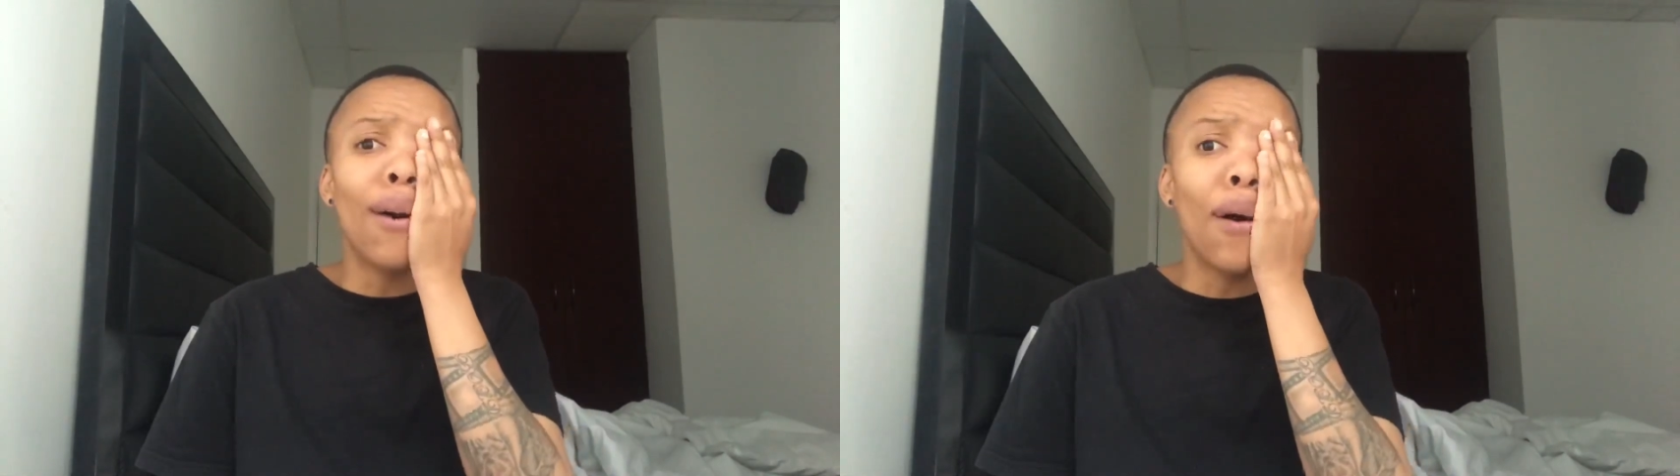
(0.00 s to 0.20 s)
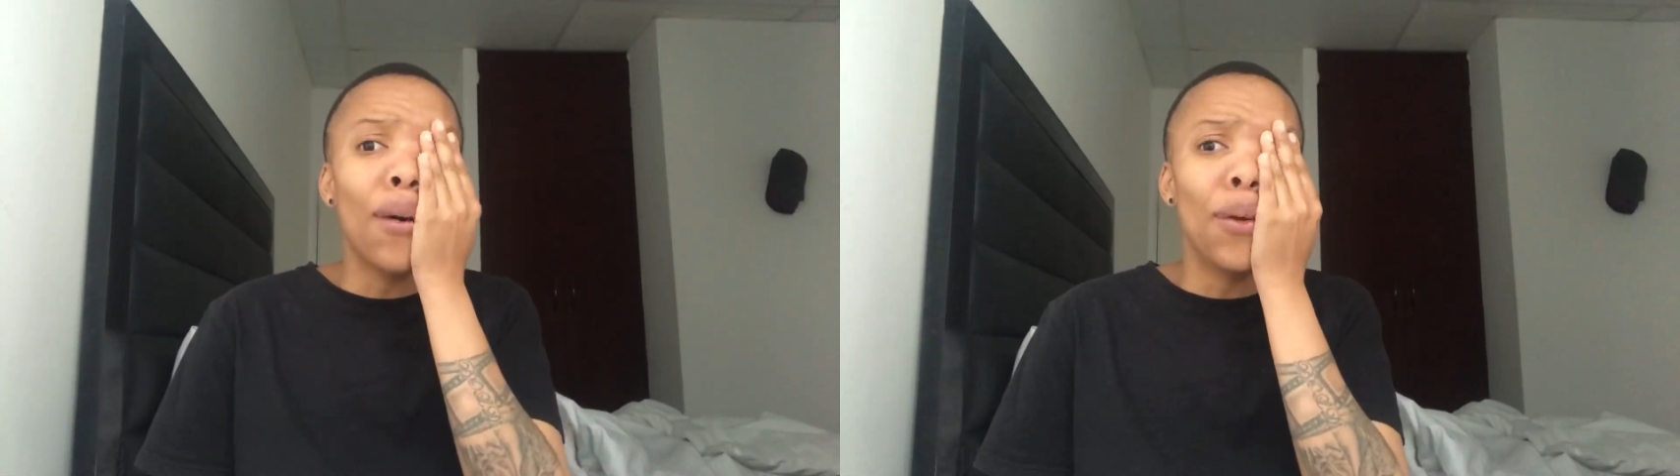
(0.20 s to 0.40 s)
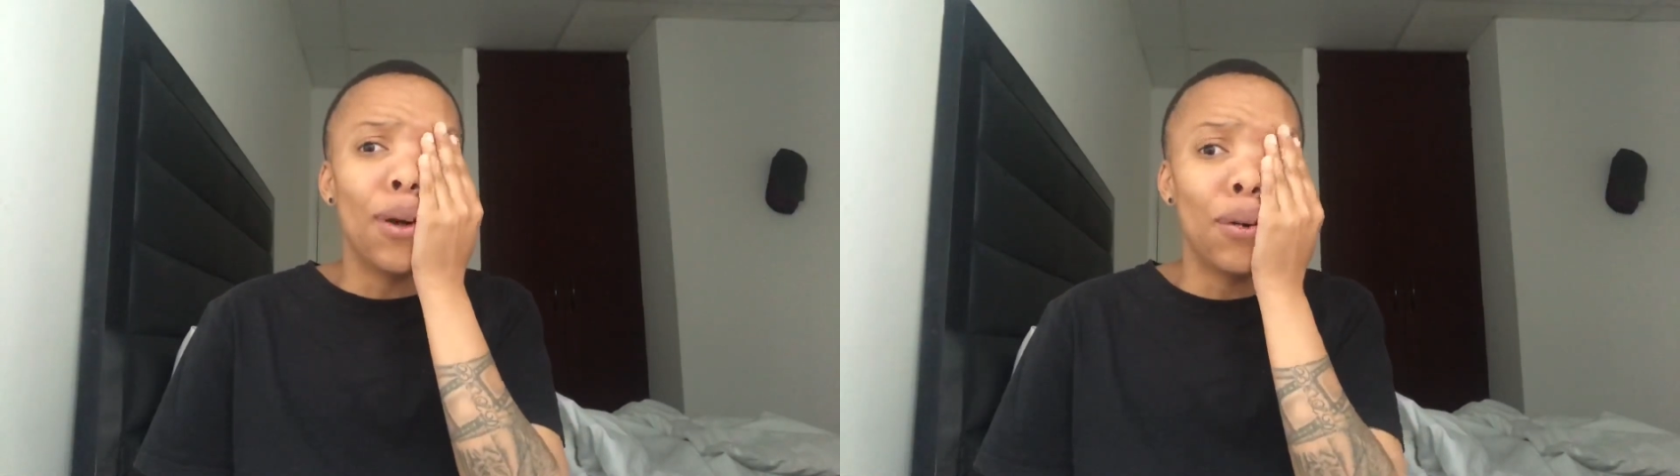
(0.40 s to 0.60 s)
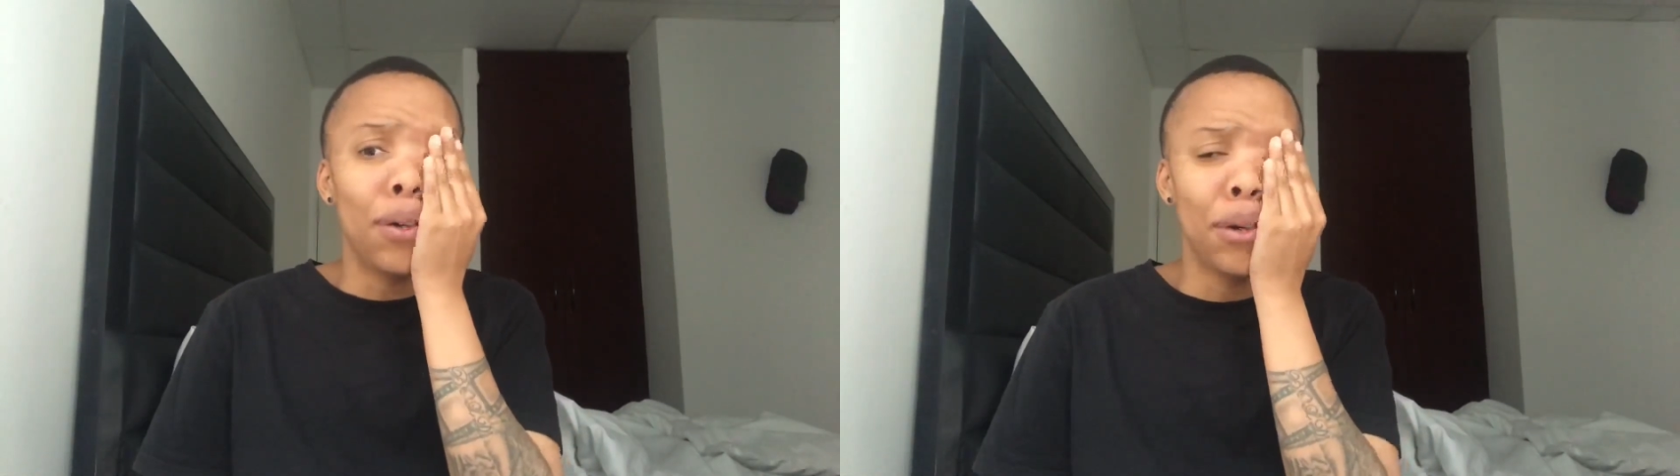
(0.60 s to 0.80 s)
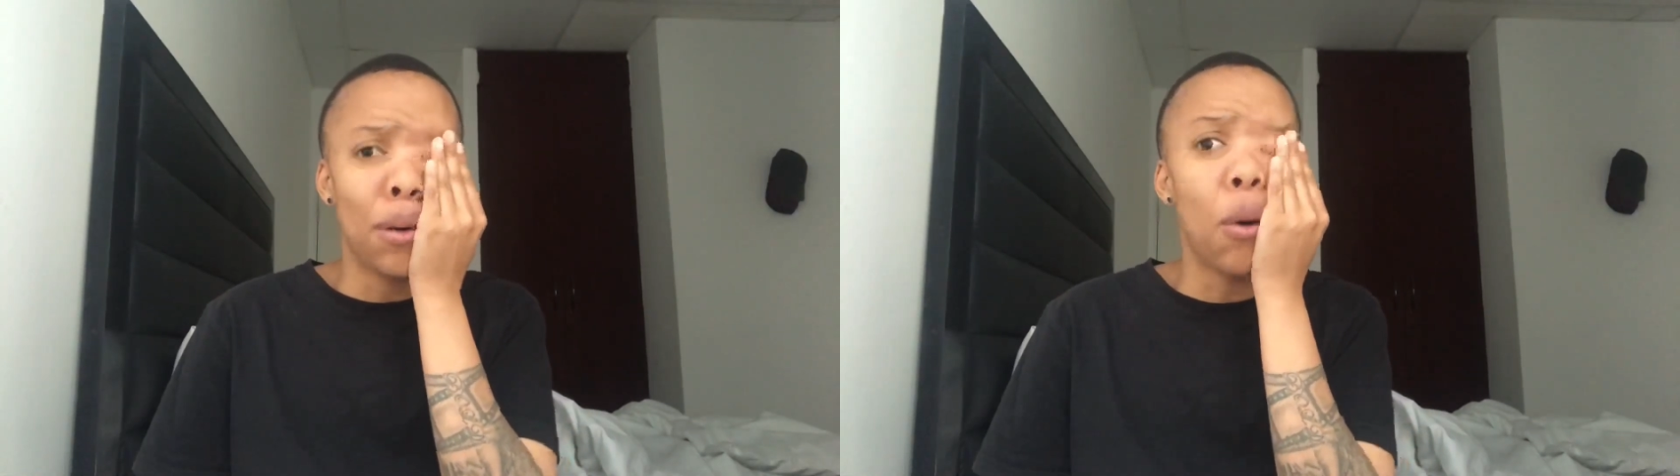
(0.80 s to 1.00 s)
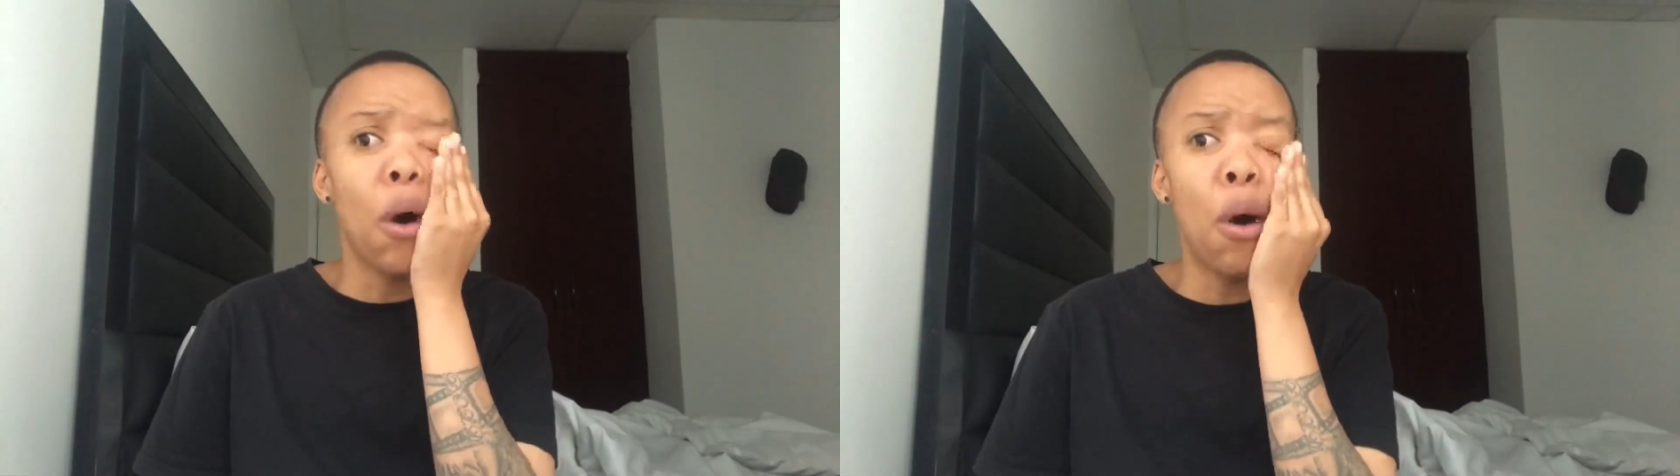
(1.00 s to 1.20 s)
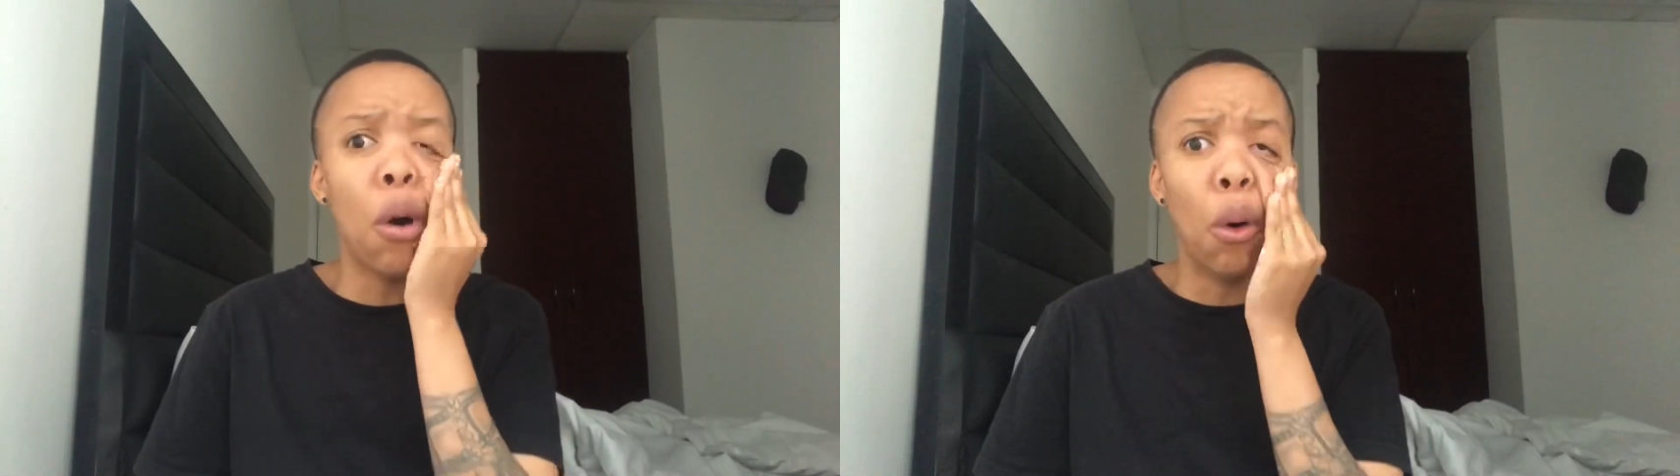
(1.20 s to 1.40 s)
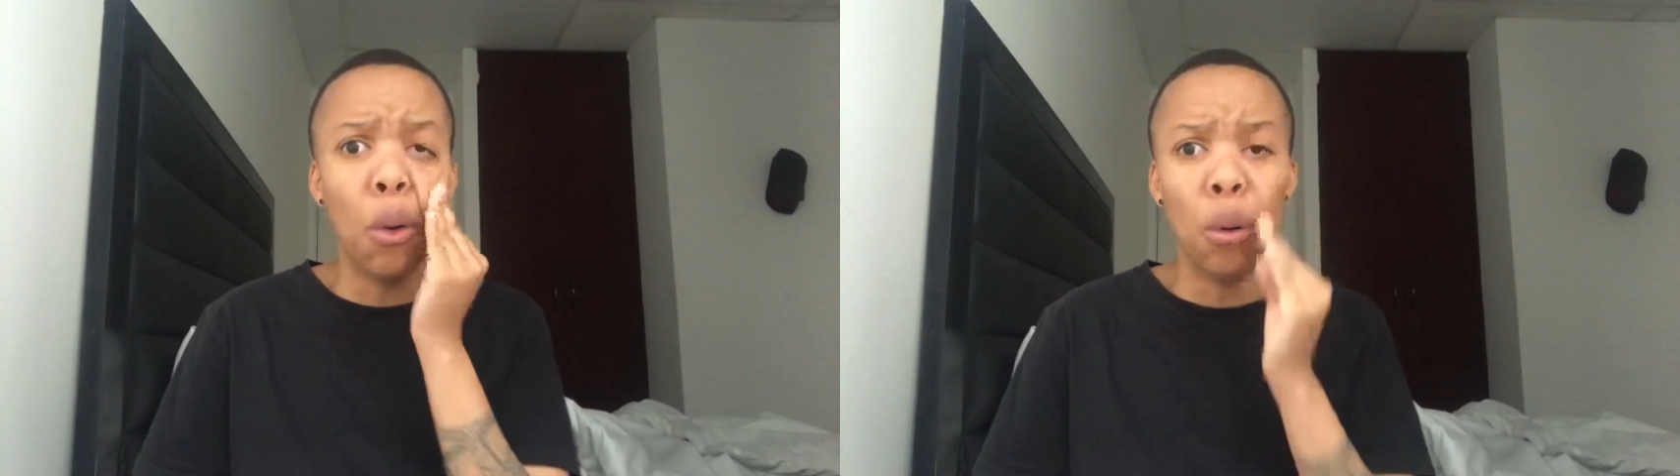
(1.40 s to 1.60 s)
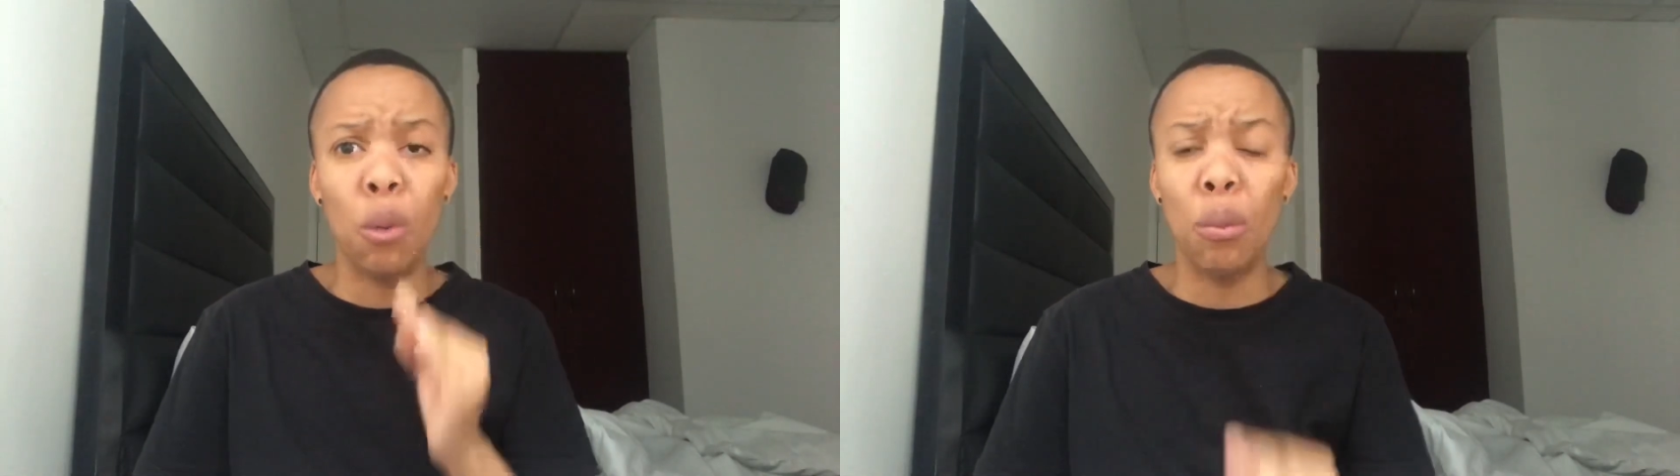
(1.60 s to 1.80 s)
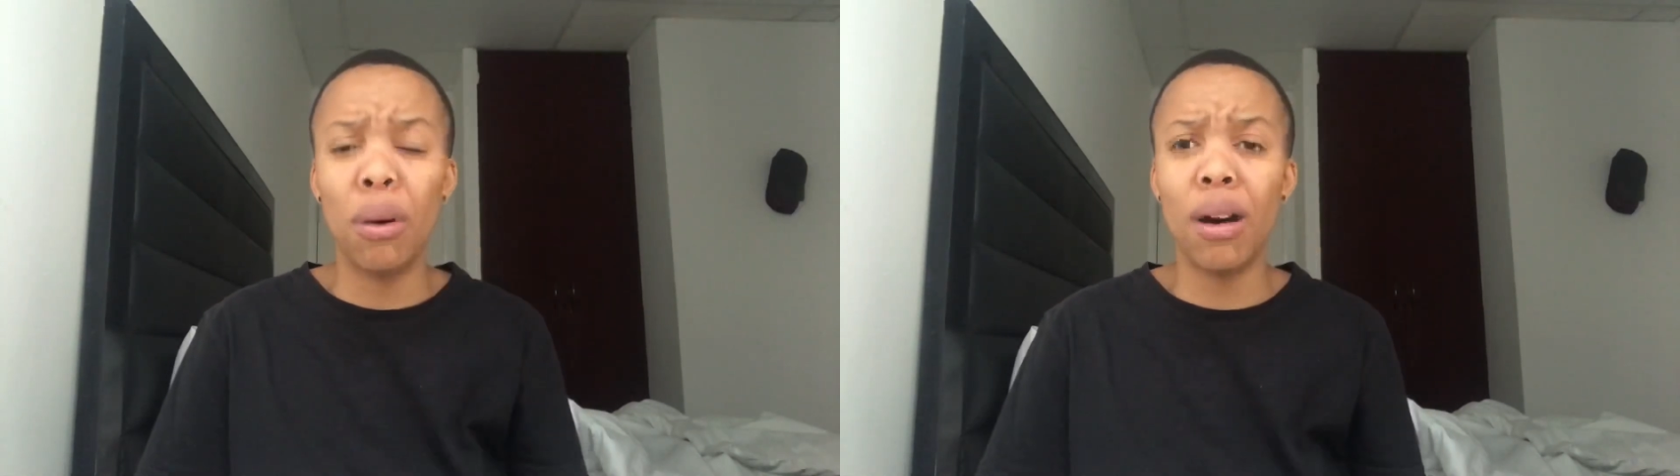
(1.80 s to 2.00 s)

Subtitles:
I want to go home.